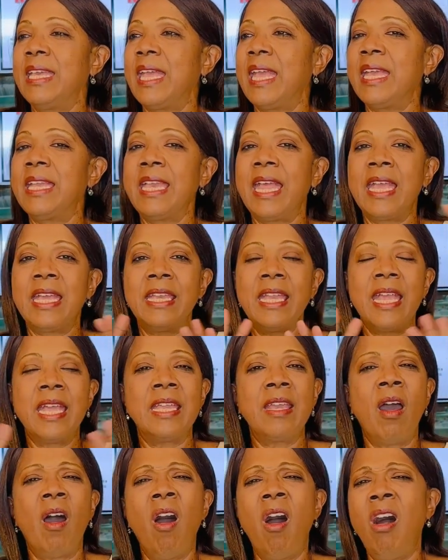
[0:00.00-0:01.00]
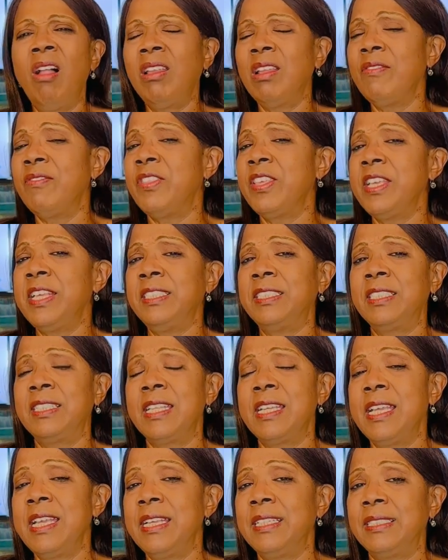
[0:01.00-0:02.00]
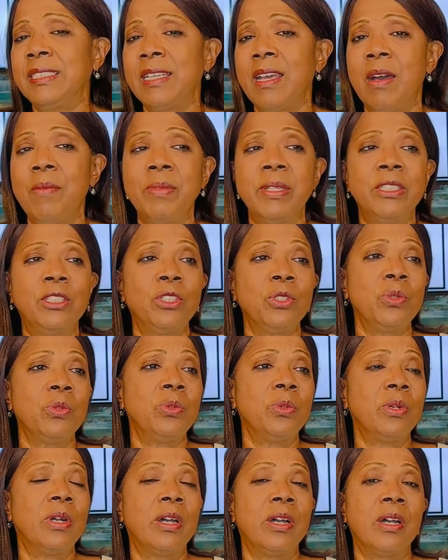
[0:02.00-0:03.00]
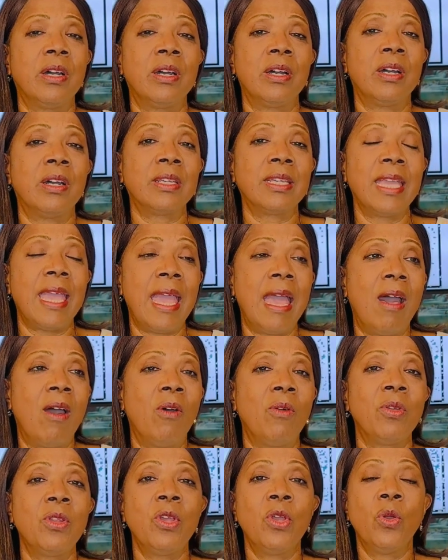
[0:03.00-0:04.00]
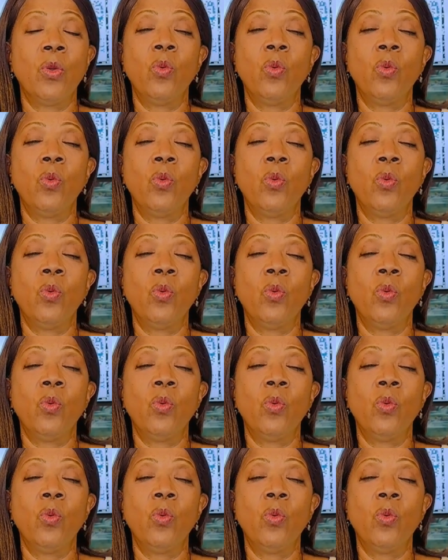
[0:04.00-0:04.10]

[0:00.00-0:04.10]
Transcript: And all of these things come into account